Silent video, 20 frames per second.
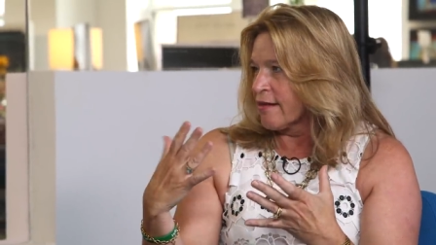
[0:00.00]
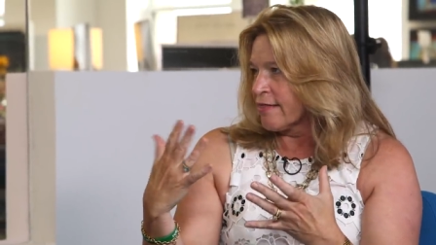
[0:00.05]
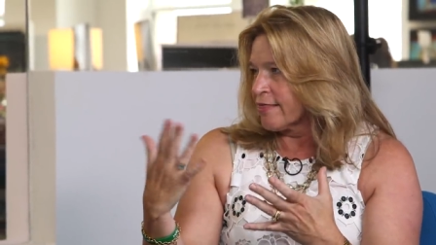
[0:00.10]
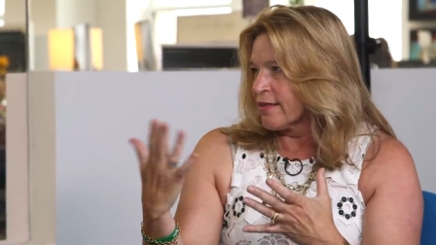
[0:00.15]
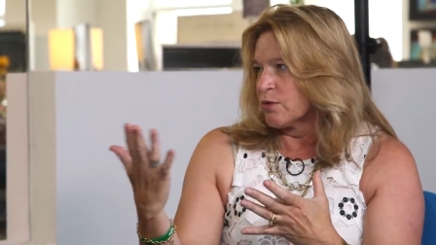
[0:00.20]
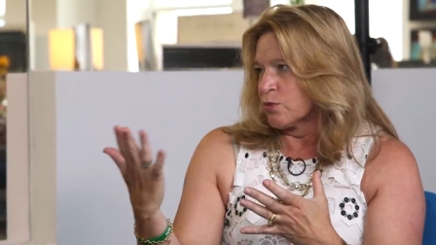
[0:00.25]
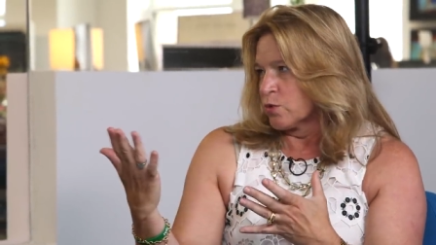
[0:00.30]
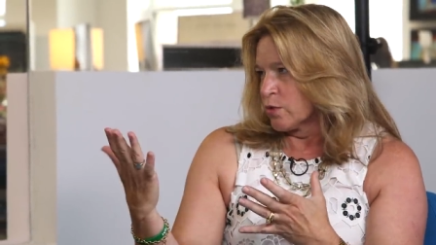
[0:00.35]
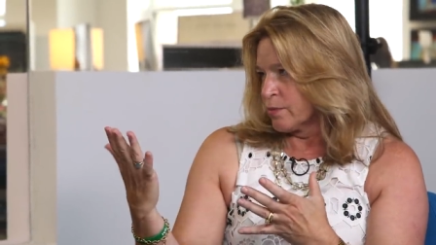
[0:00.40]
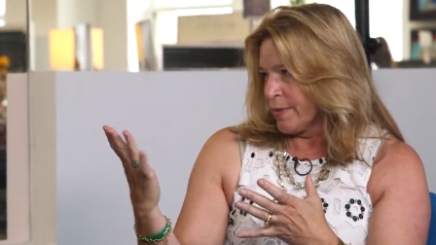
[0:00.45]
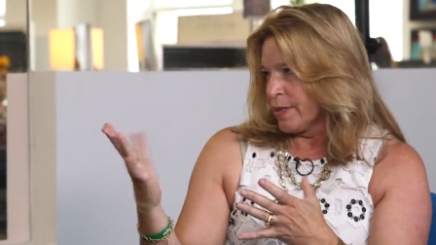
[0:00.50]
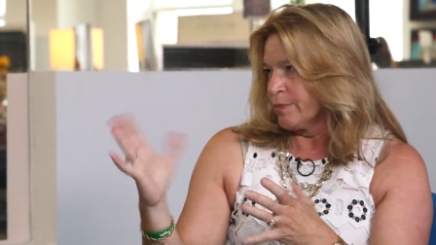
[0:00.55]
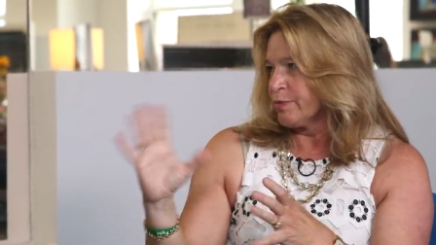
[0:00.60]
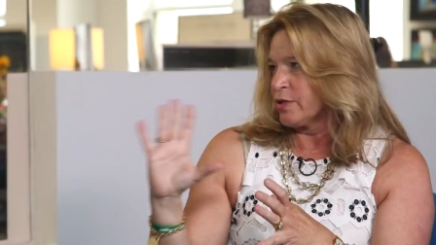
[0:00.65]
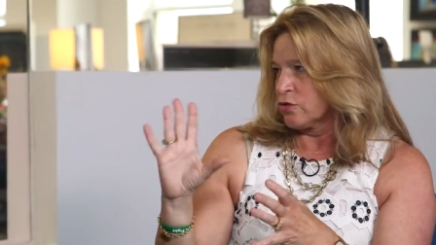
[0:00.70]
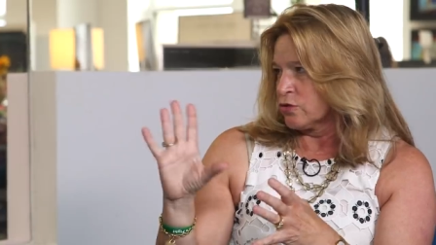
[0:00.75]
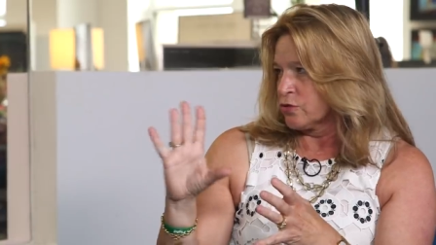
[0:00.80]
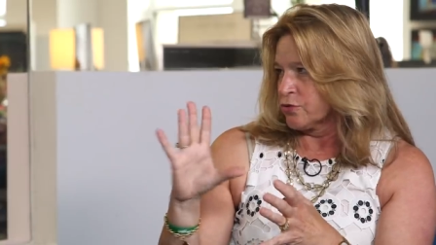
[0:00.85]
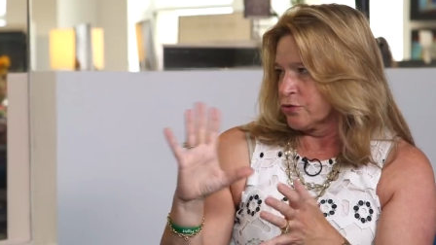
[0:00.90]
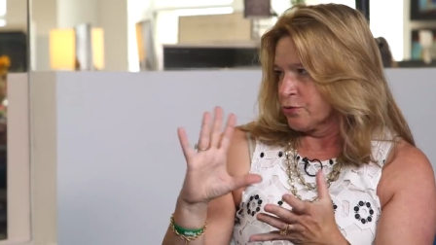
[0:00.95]
I think we're
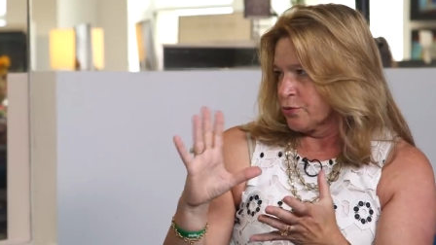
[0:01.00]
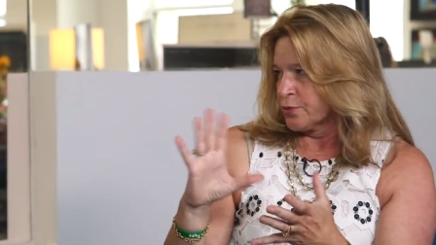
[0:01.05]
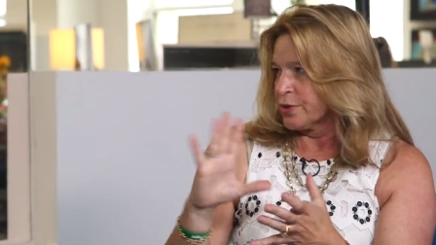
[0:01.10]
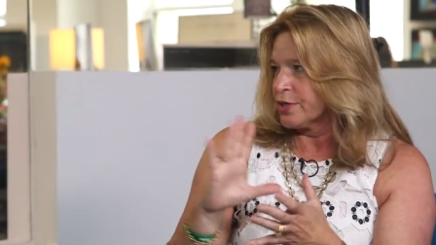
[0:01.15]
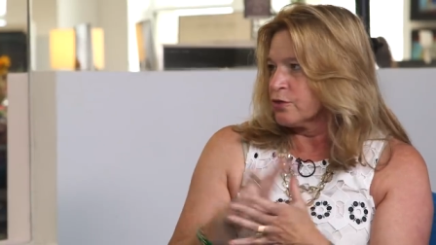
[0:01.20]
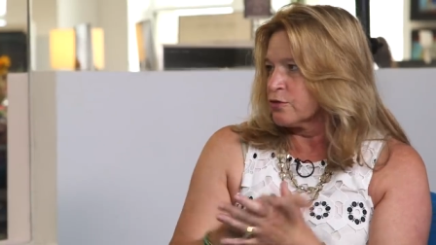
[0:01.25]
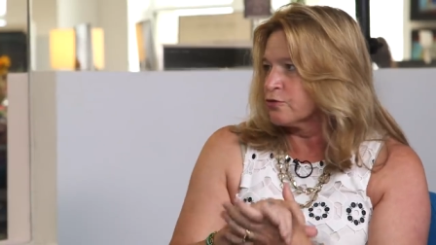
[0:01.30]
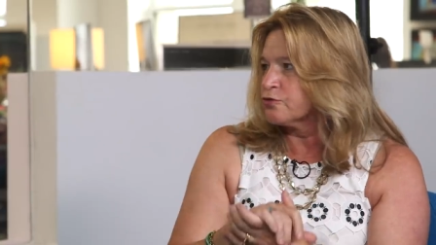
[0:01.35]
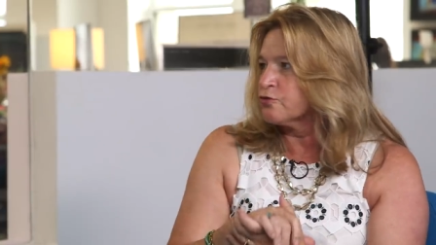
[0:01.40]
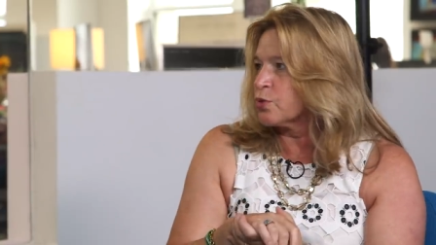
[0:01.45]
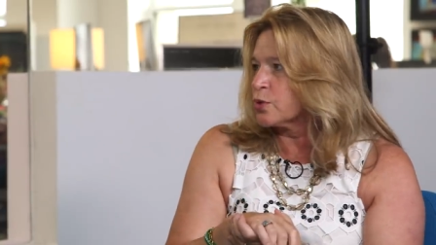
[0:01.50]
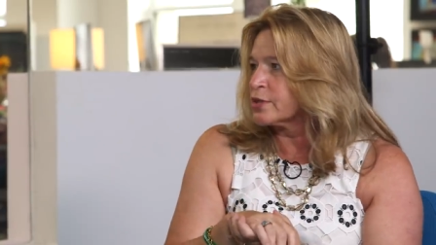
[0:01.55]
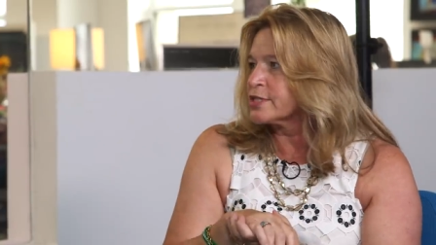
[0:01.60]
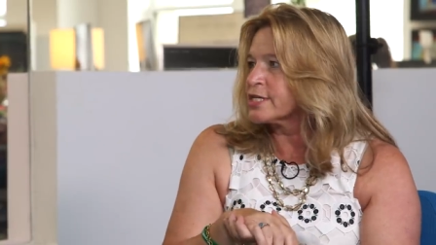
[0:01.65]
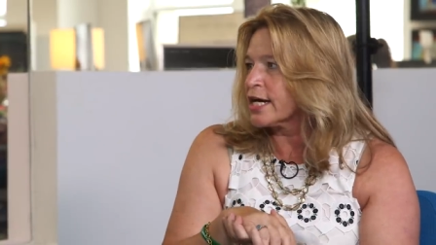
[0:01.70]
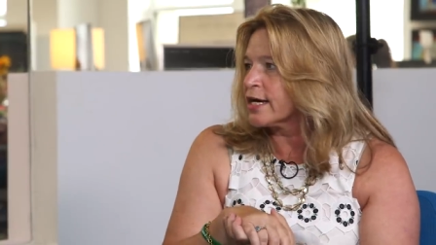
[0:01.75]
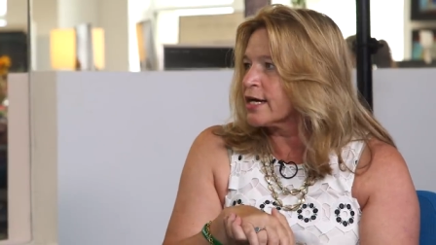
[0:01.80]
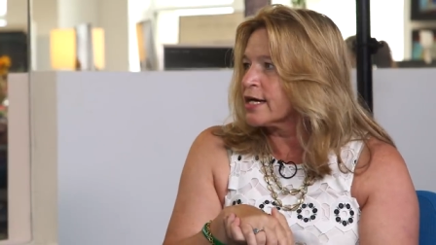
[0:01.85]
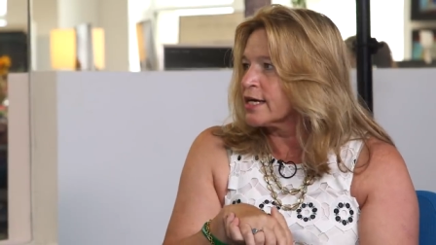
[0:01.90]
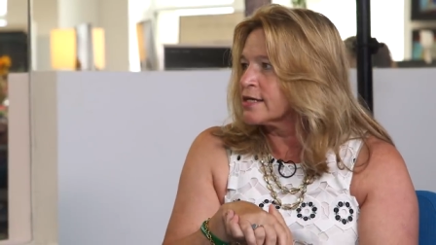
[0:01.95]
maybe three or four
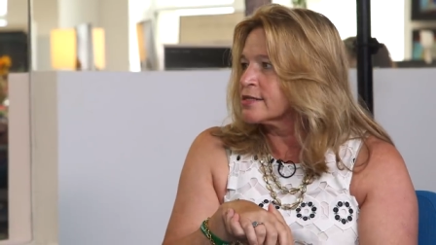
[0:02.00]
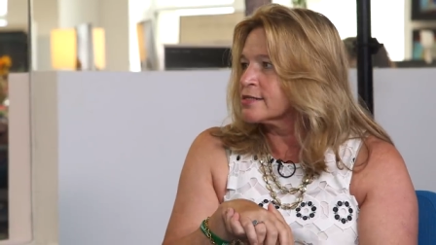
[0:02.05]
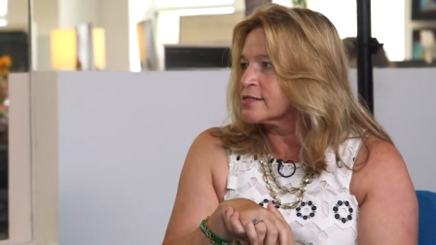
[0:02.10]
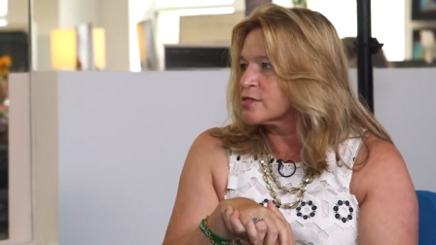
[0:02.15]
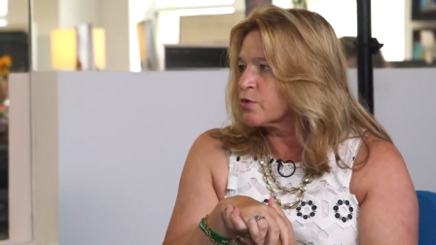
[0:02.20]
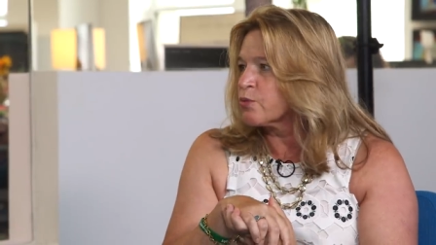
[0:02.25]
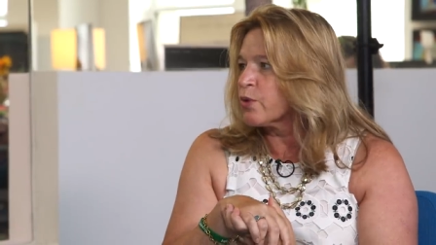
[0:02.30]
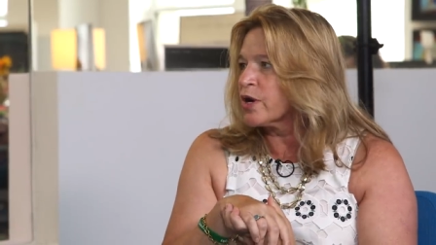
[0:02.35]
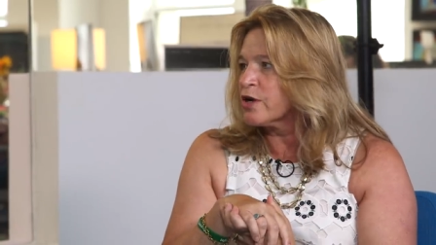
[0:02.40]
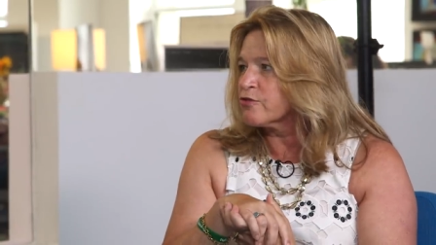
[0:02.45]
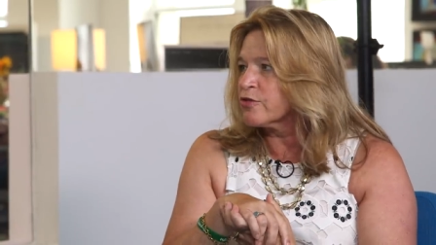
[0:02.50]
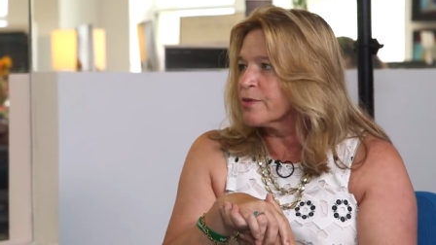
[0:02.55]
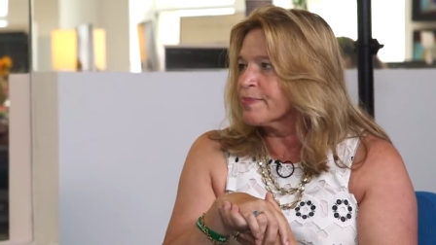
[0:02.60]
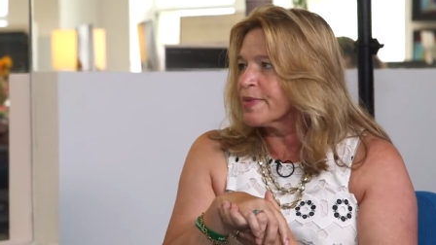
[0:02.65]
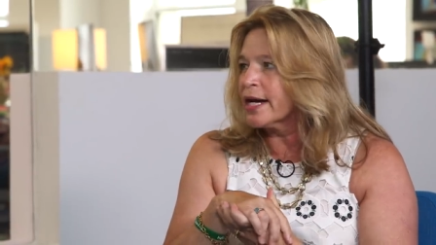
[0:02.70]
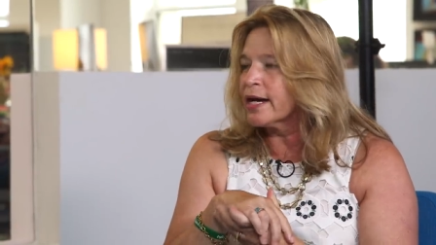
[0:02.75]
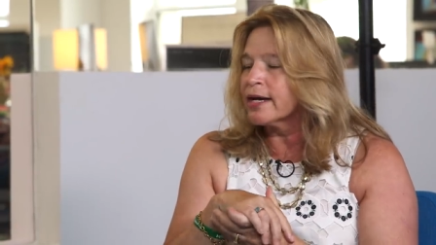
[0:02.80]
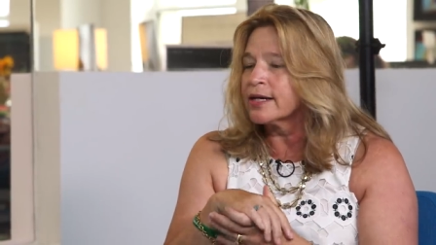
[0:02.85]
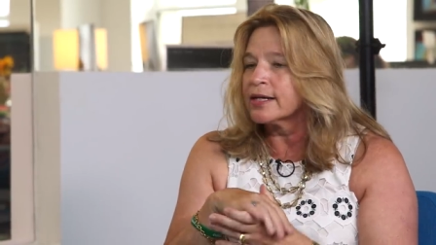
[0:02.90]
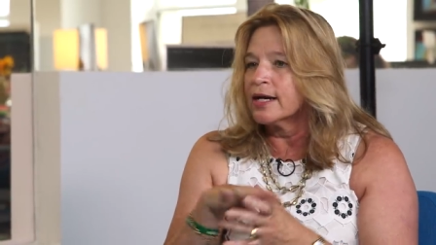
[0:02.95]
decades away
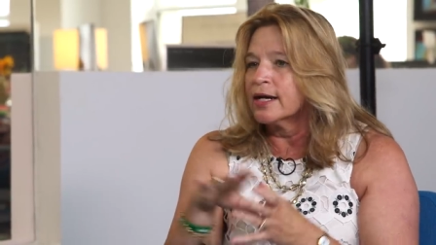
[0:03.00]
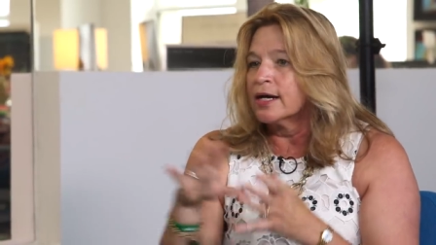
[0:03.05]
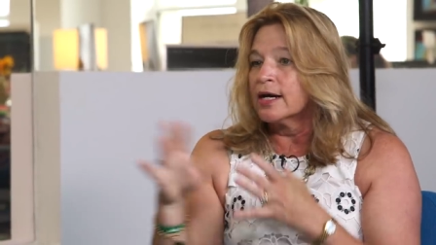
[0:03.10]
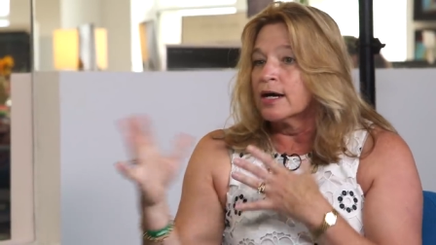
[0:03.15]
from that.